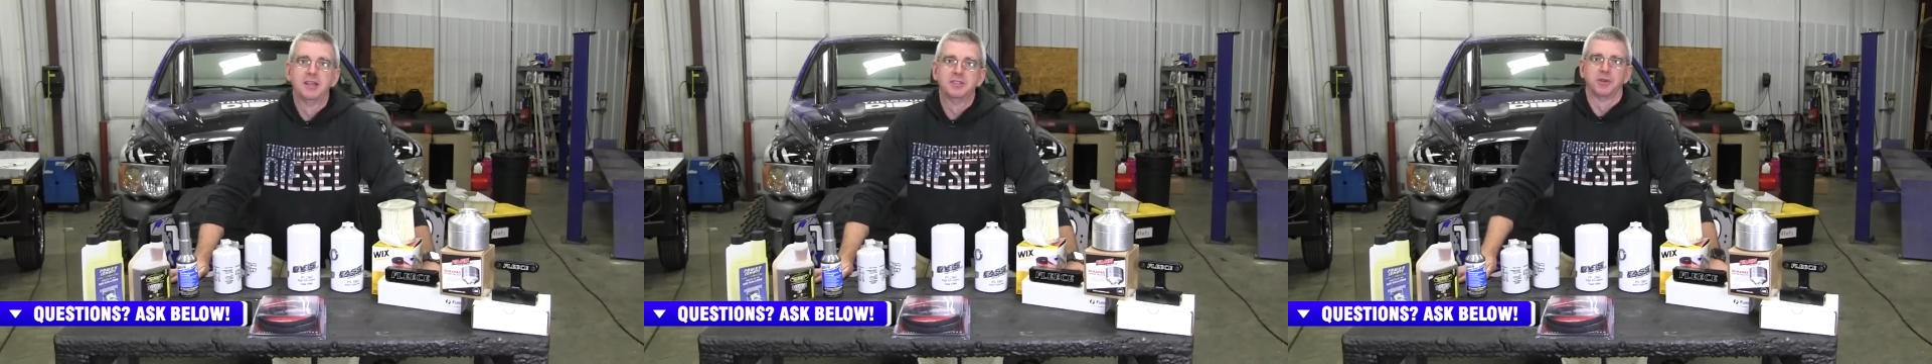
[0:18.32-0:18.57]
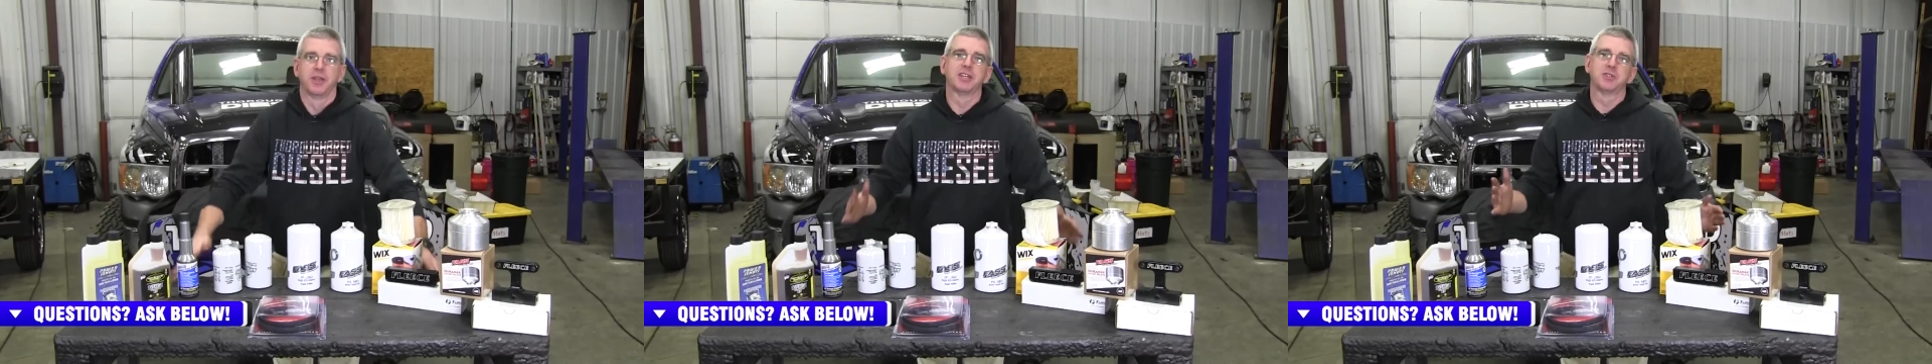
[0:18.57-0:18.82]

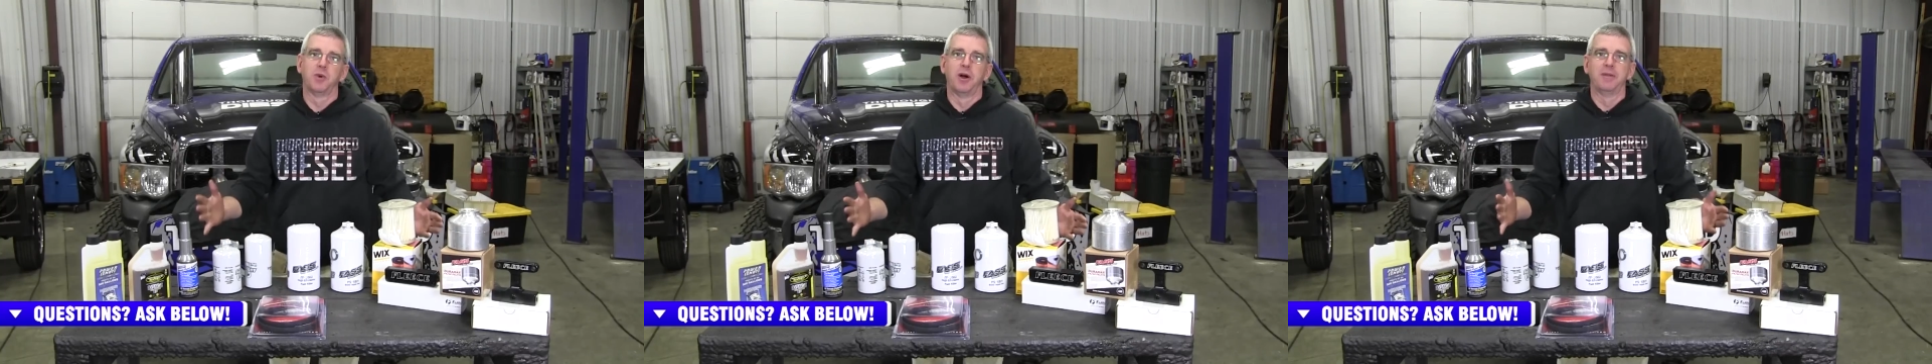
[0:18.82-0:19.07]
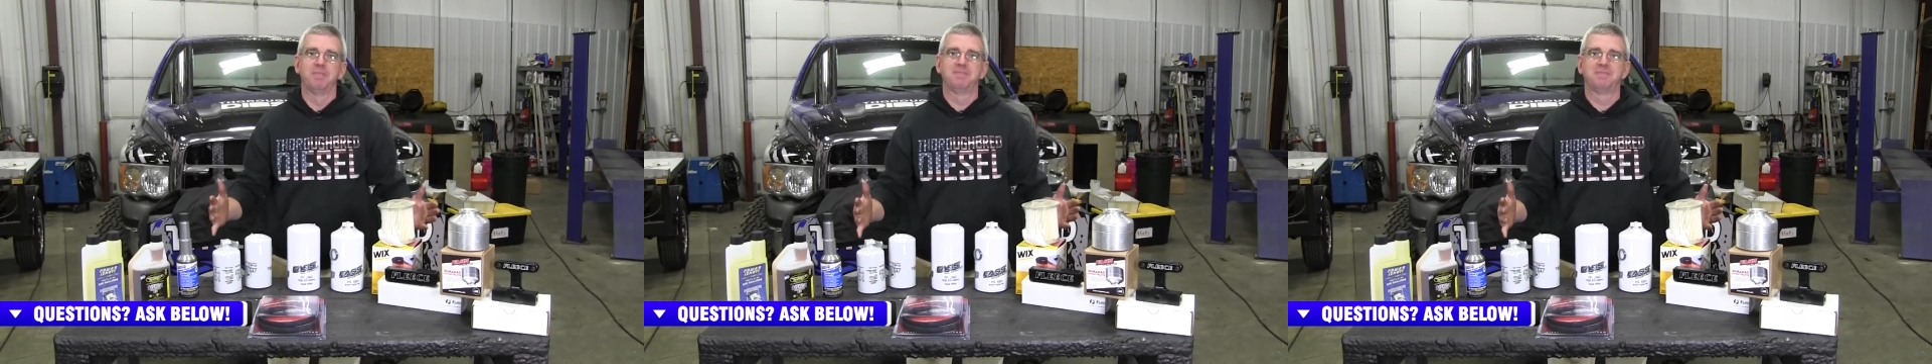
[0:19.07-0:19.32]
So guess
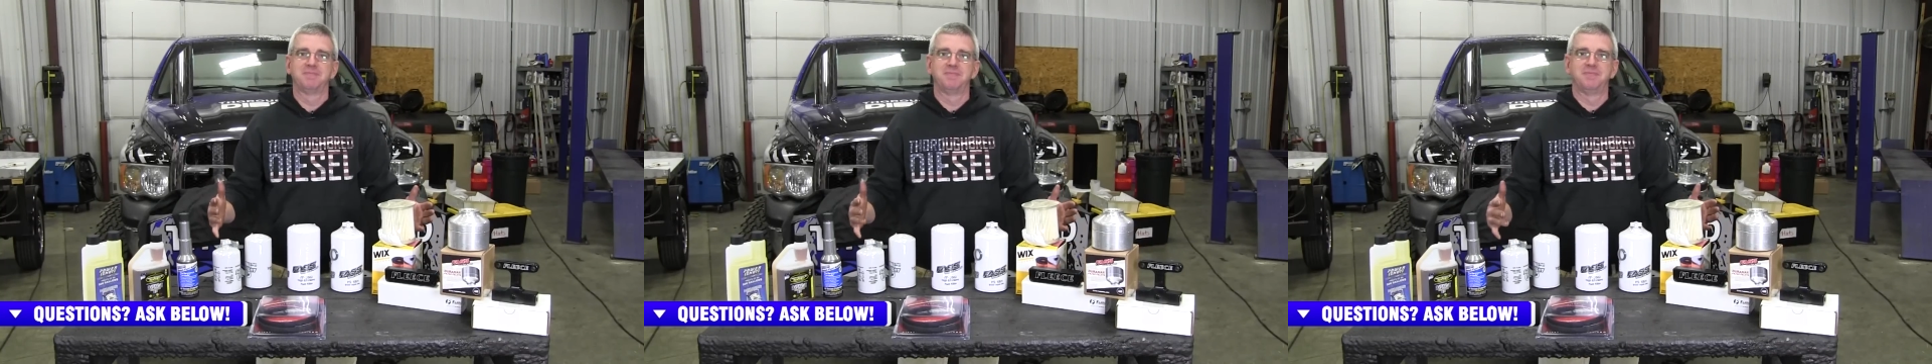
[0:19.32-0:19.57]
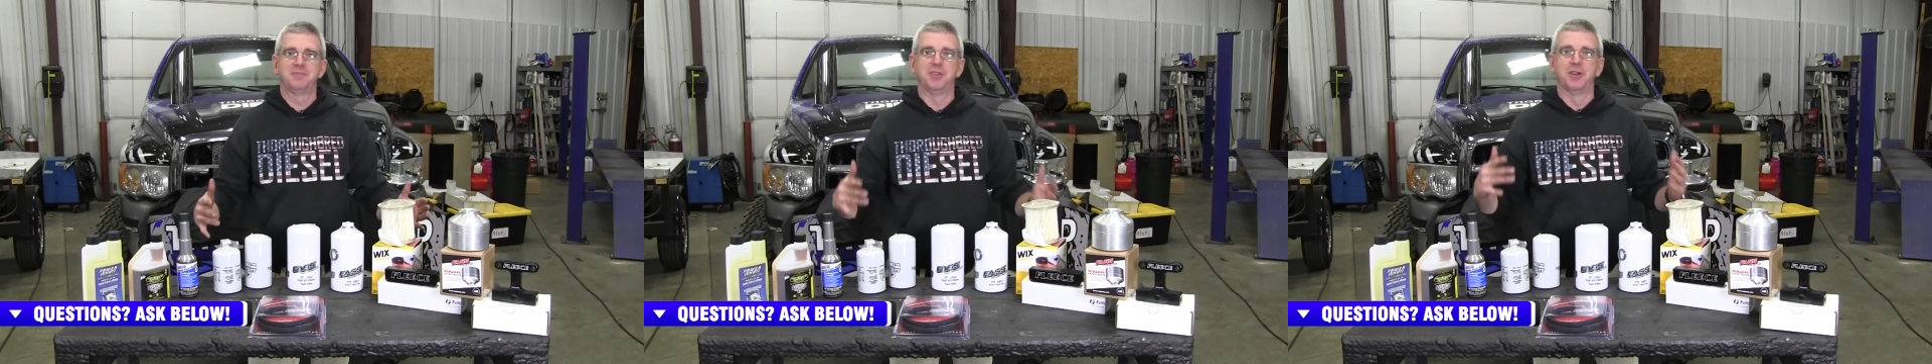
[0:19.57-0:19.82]
what?
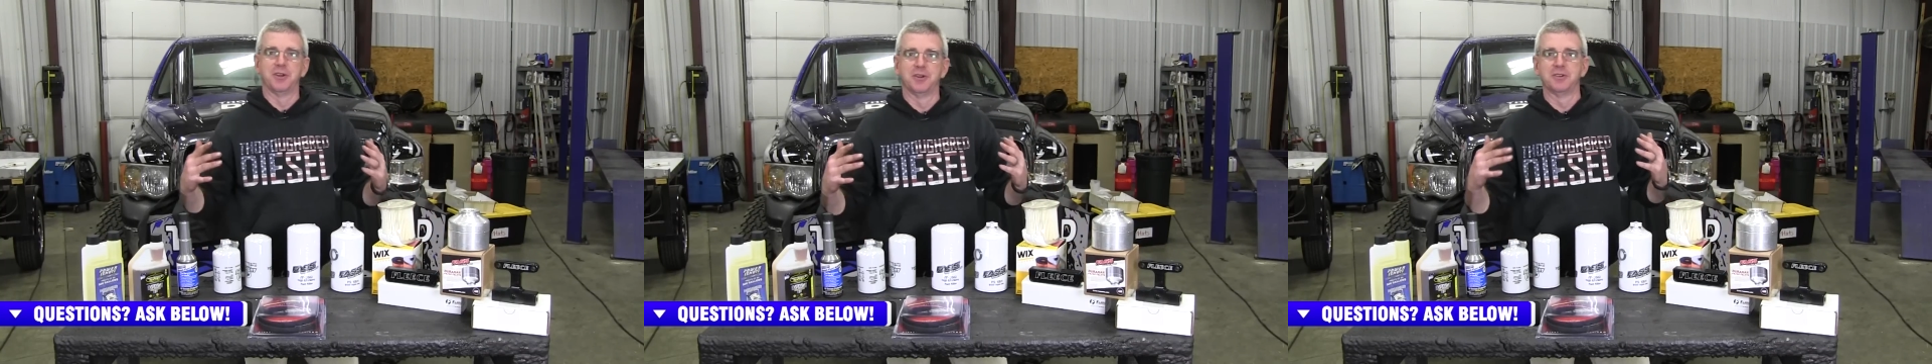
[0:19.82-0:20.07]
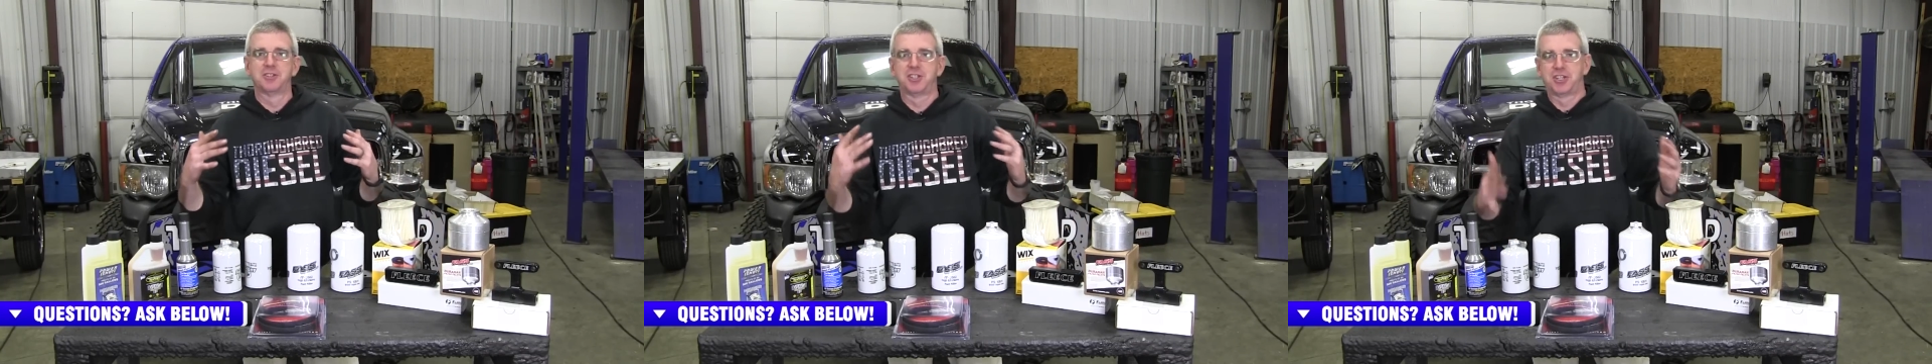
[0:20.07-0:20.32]

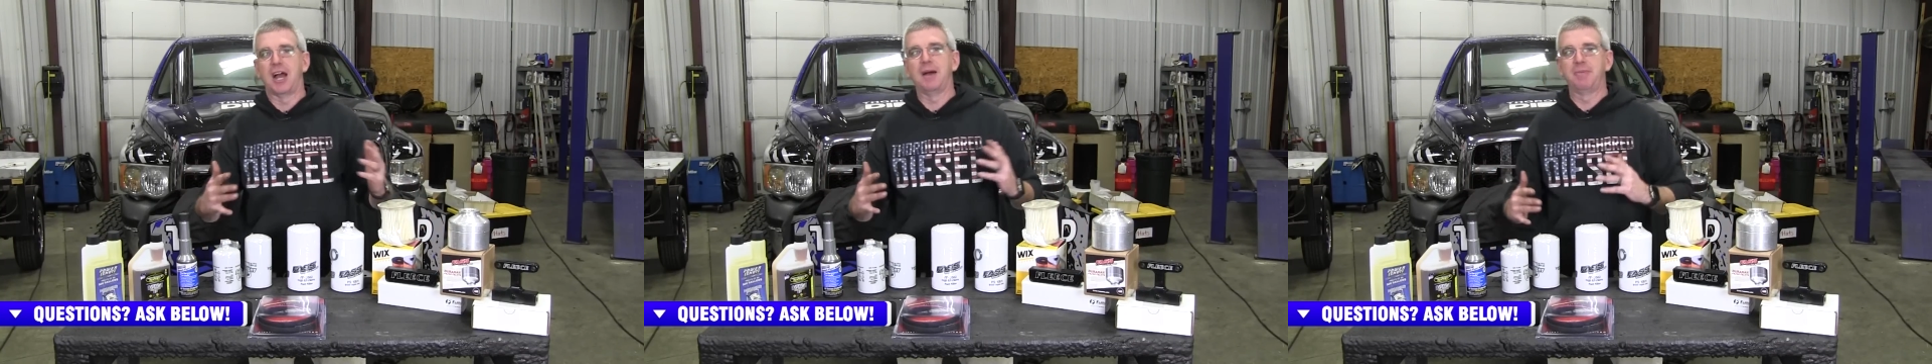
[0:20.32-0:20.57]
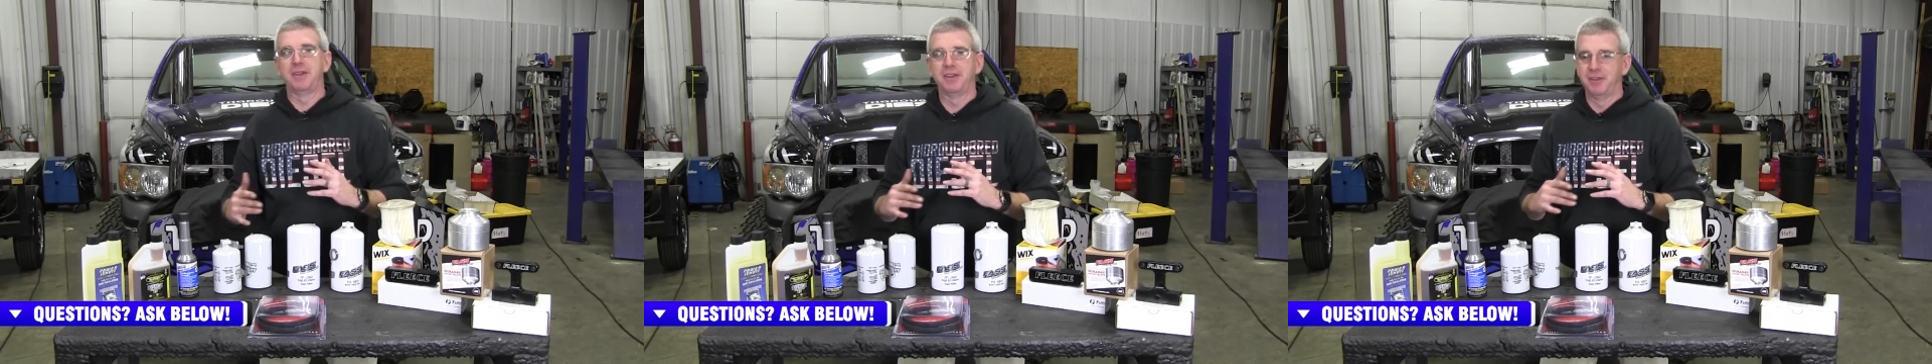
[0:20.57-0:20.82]
you're
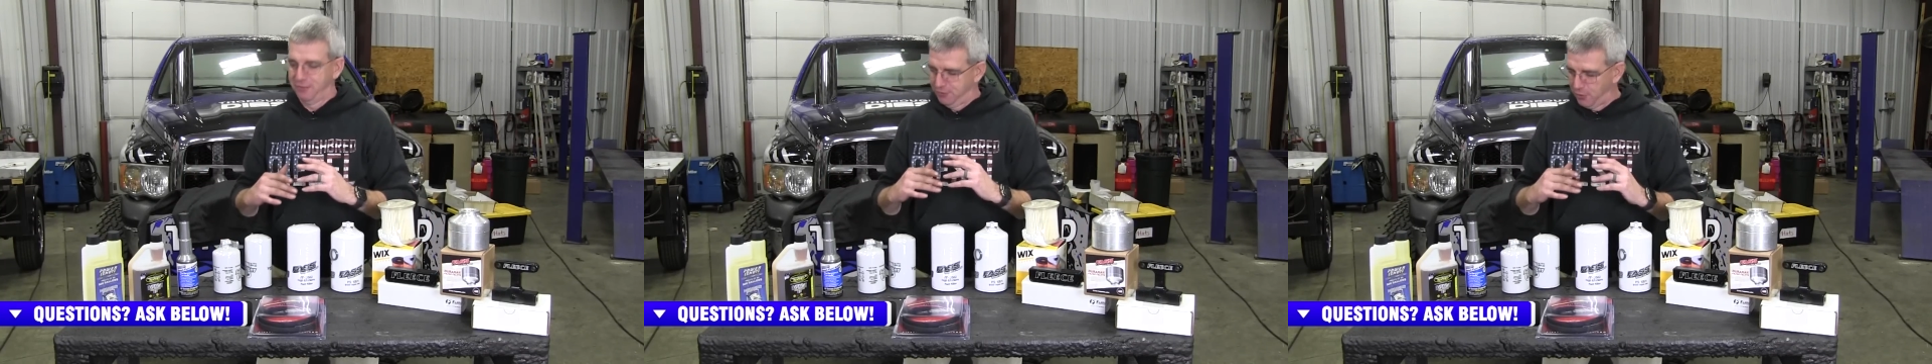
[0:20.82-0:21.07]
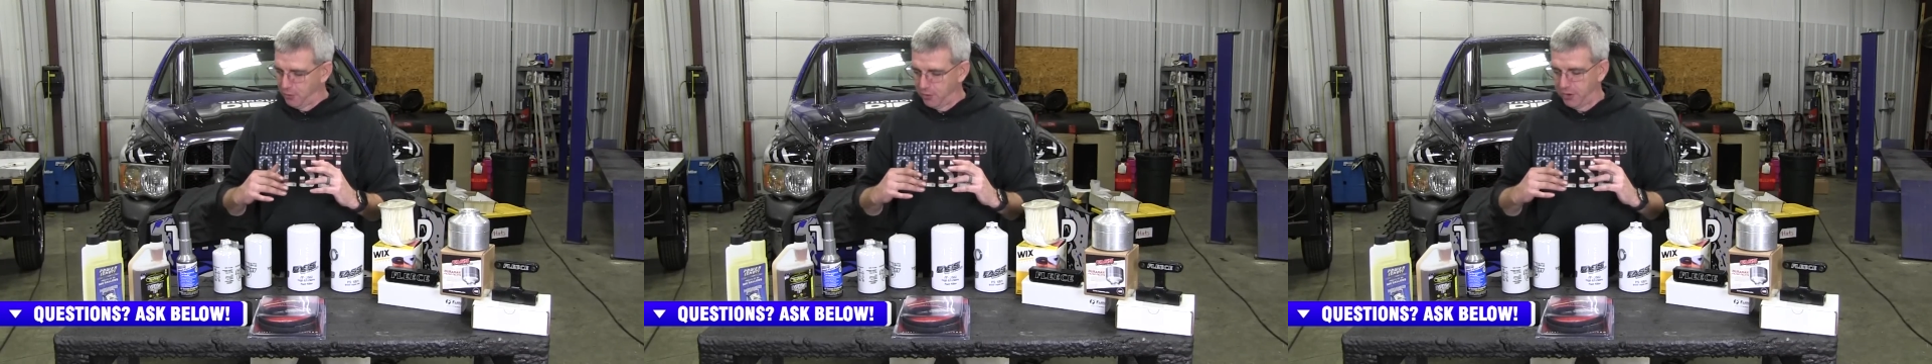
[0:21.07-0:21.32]
shopping
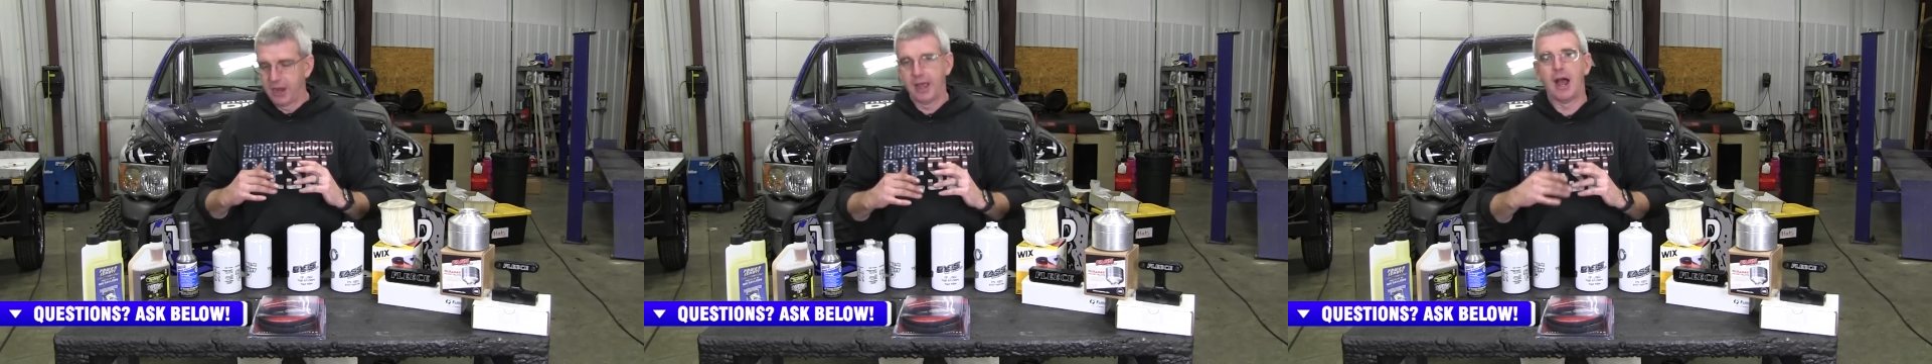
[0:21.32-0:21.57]
for